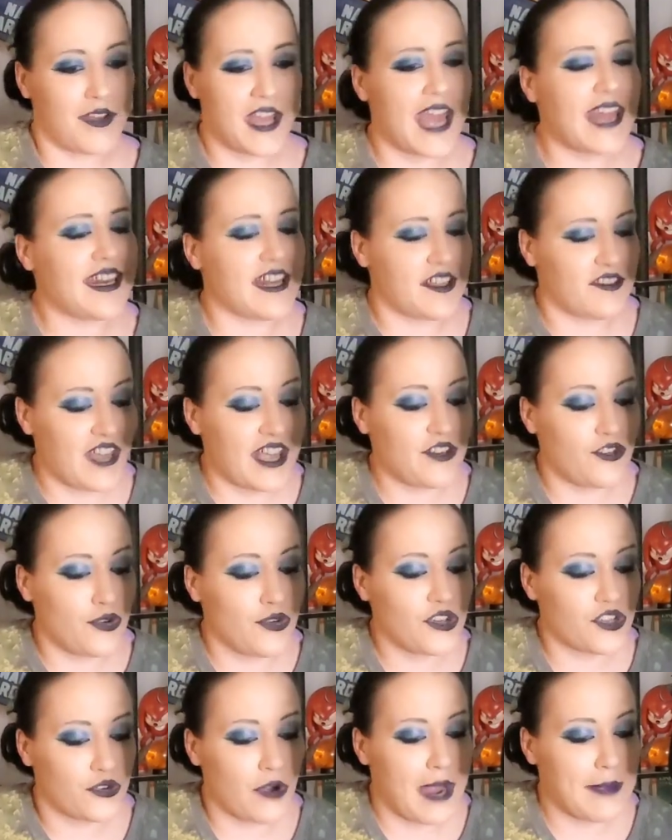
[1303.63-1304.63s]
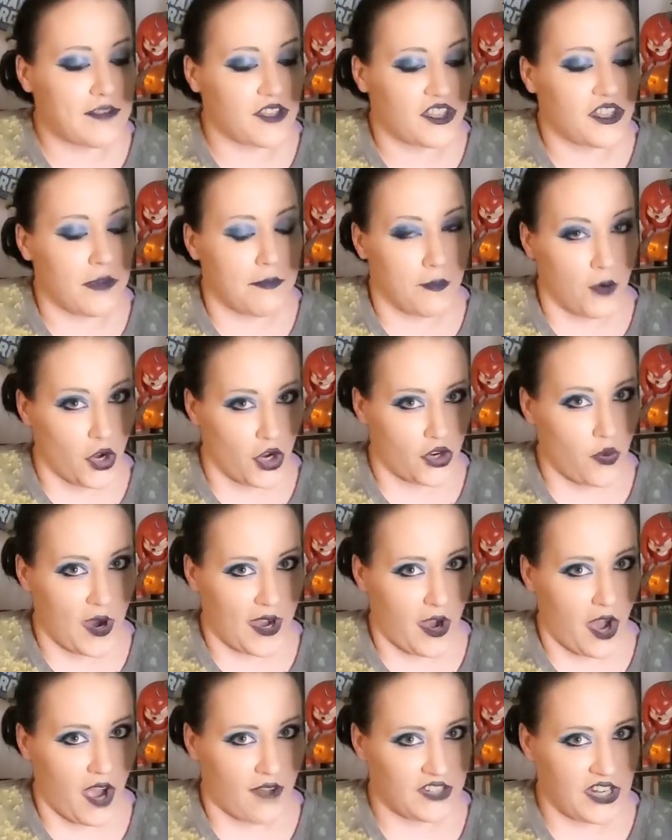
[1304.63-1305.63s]
and they do describe this in the book quite
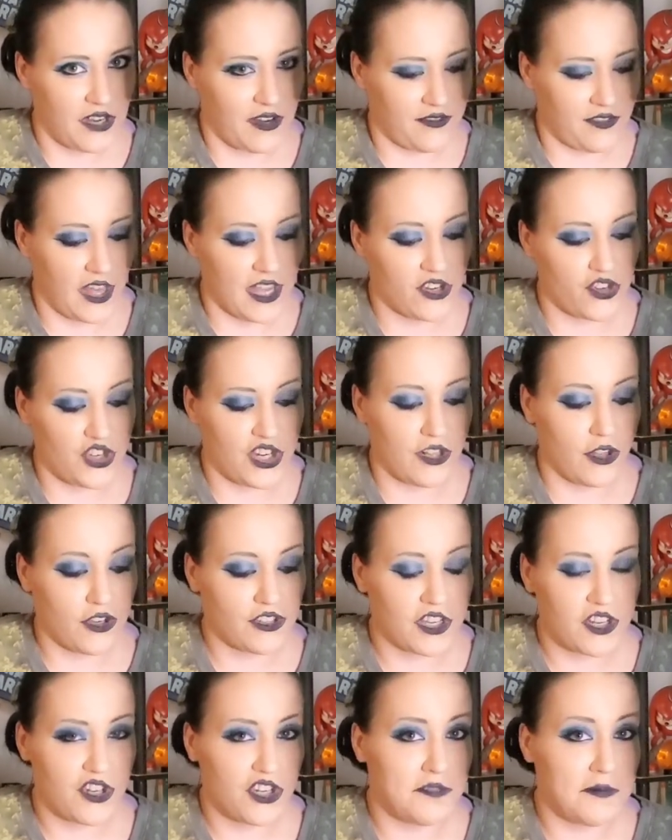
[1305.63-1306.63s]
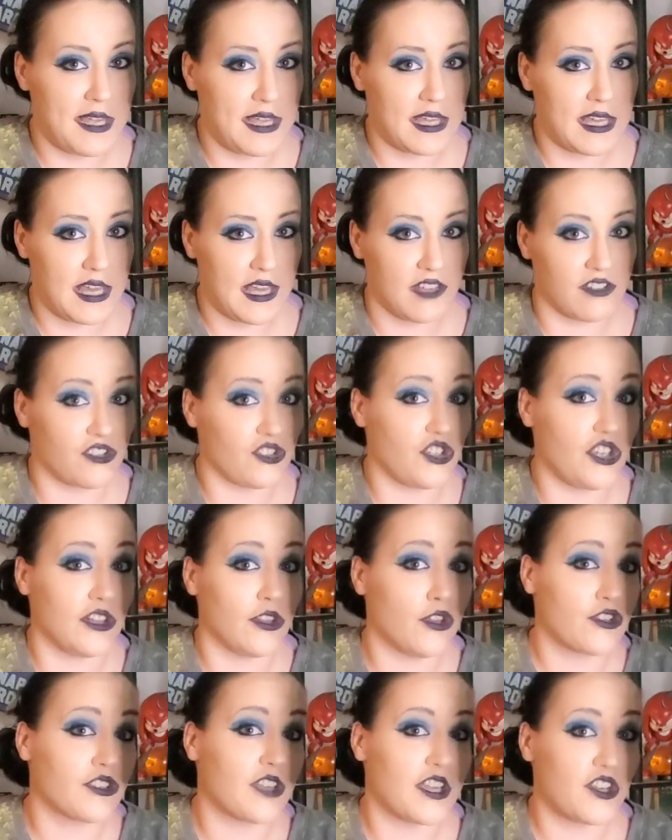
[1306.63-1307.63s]
often, of like, she looks like she's being kissed. She
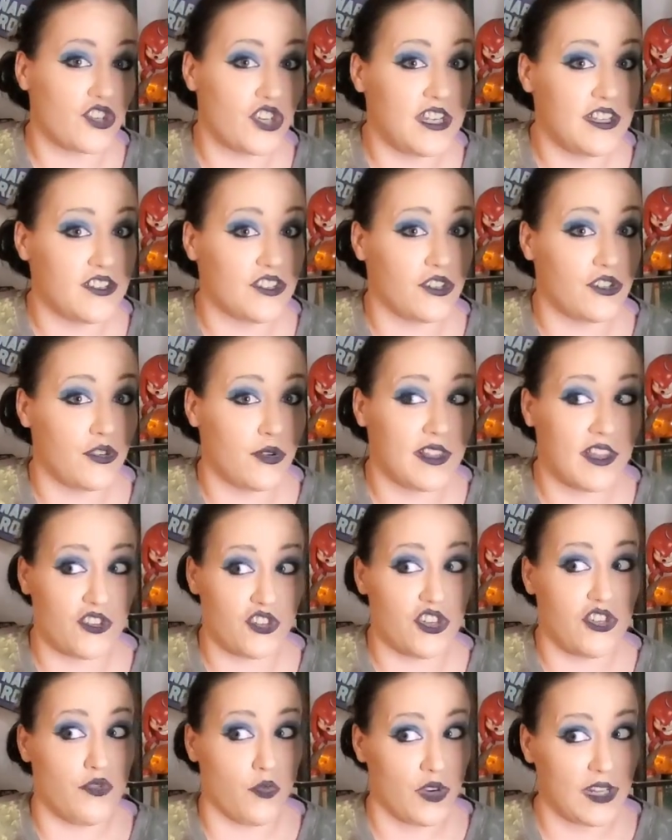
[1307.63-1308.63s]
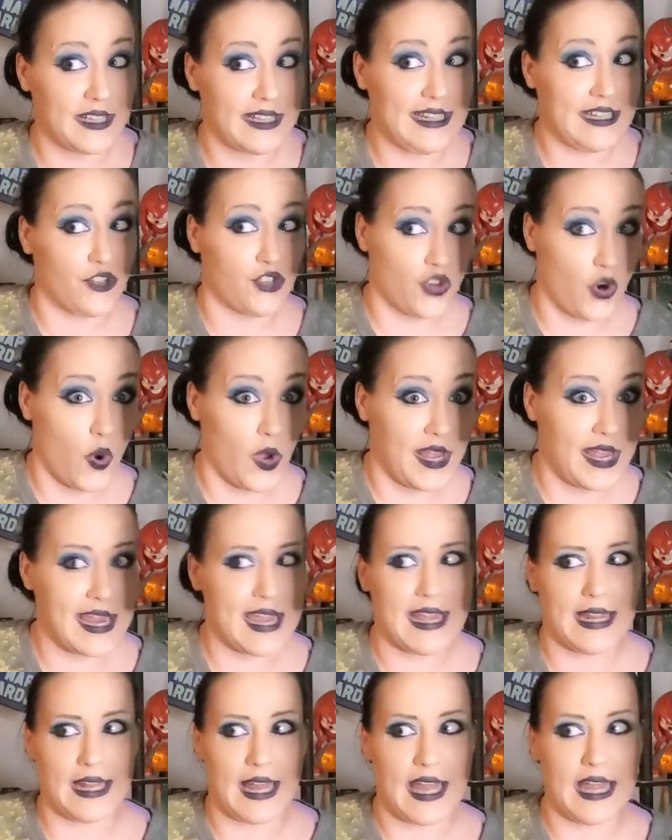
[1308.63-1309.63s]
looks like she's doing that. She's really enjoying
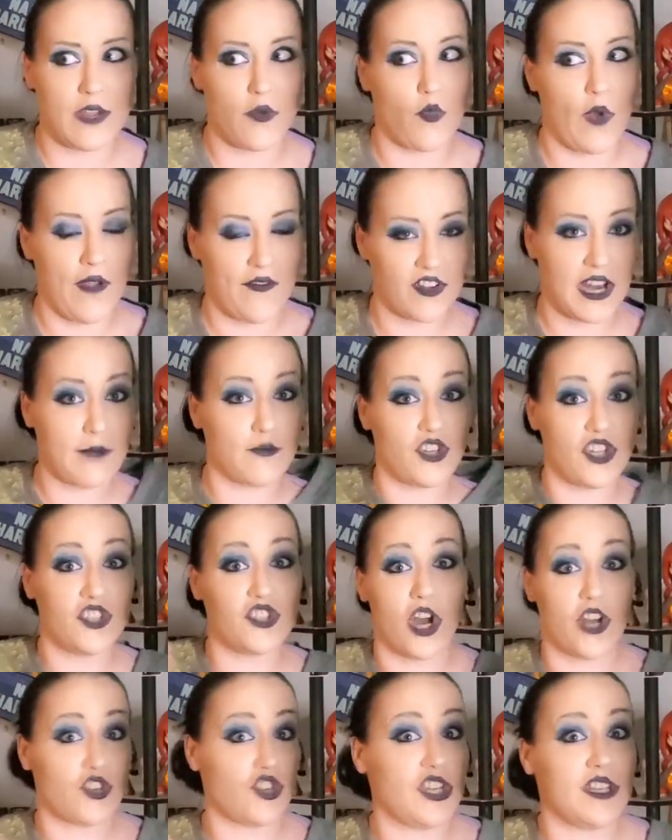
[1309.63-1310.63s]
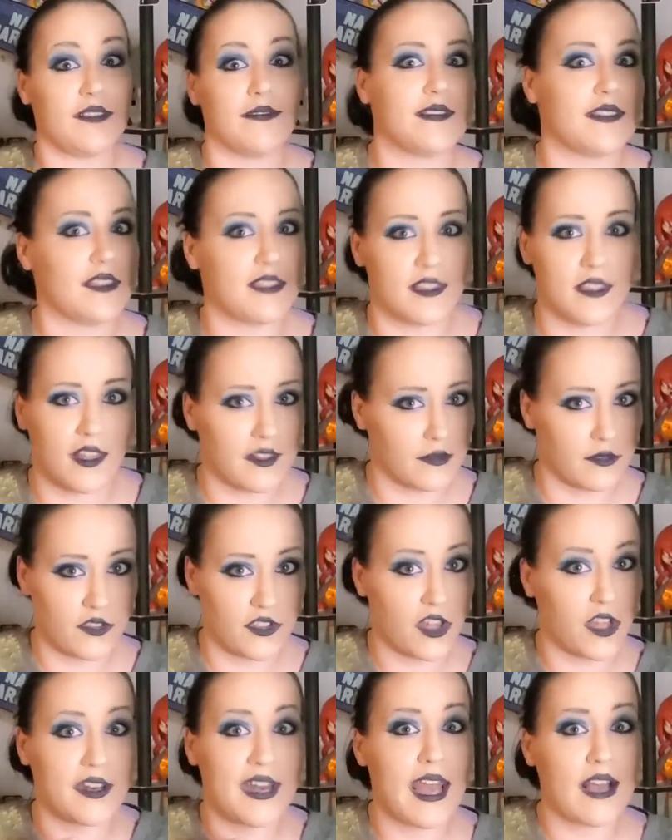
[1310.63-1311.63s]
it. Like, every time she's touching
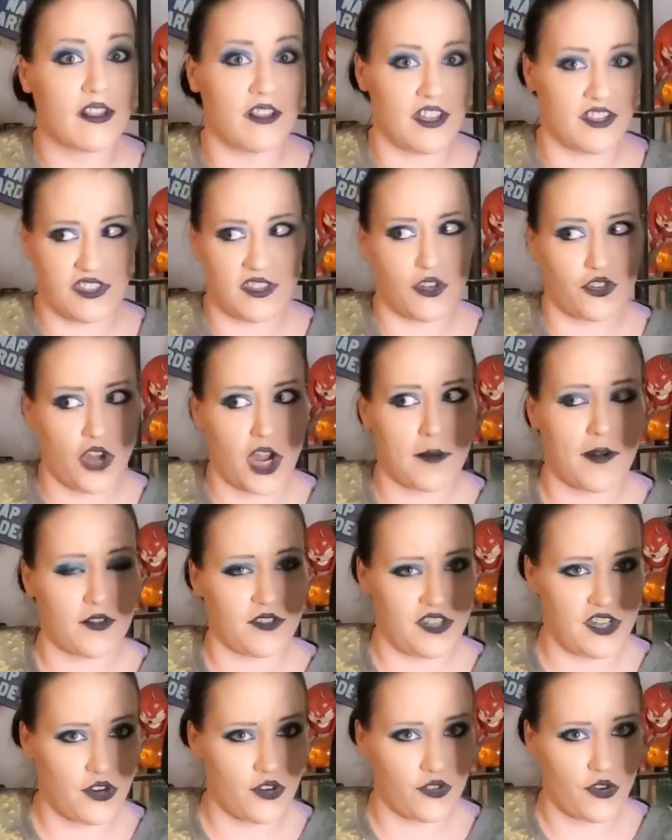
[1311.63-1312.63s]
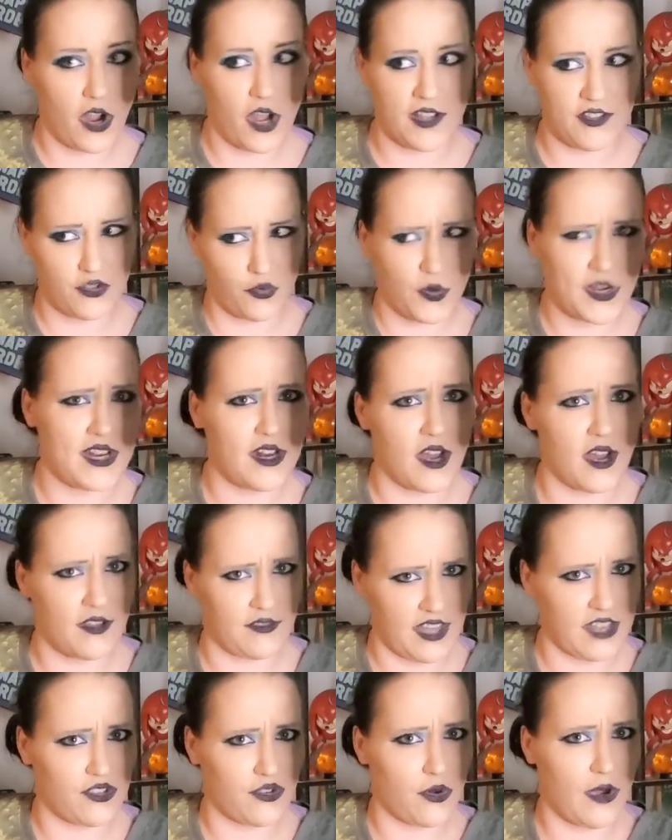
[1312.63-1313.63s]
the necklace, and they're talking about Deirdre, it's Rita.
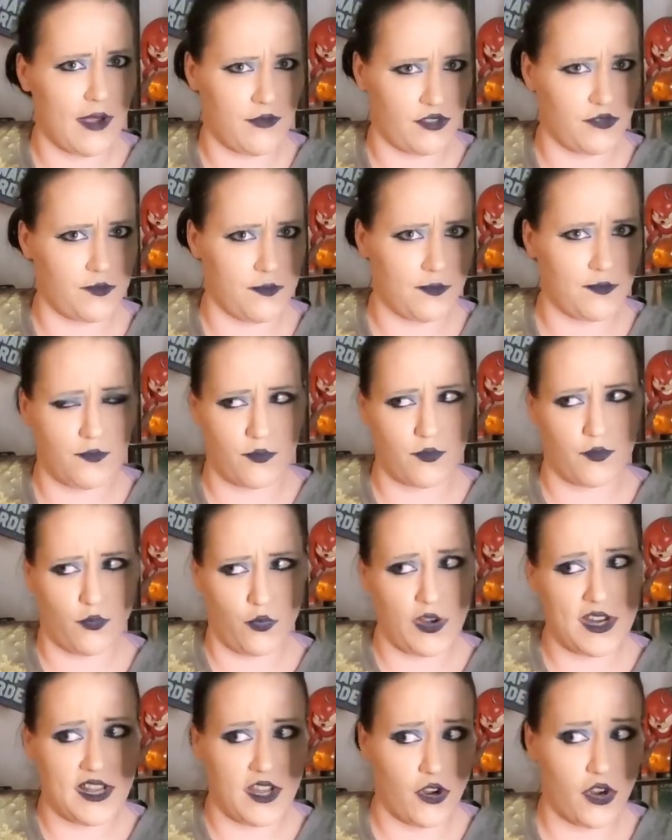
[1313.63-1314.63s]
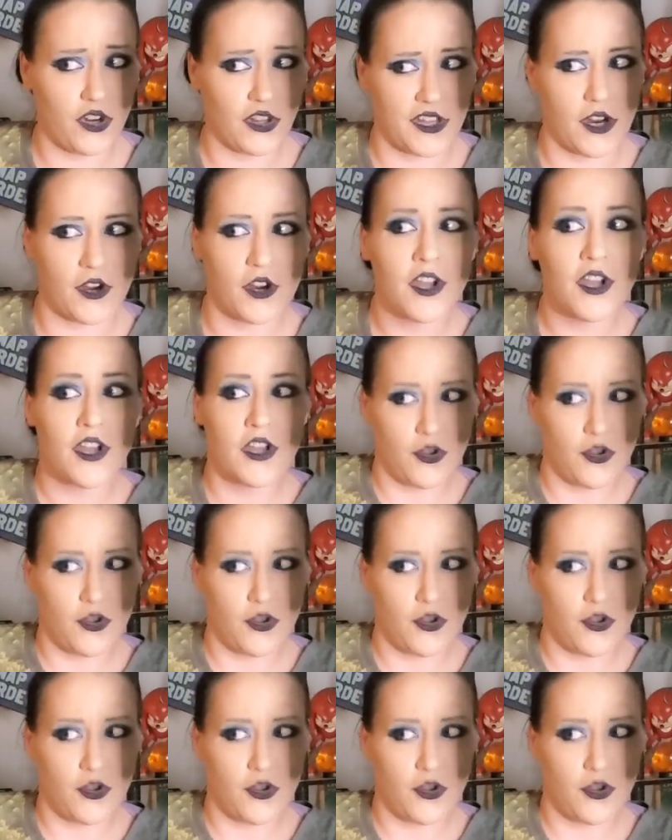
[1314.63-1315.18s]
That's who I was reading earlier.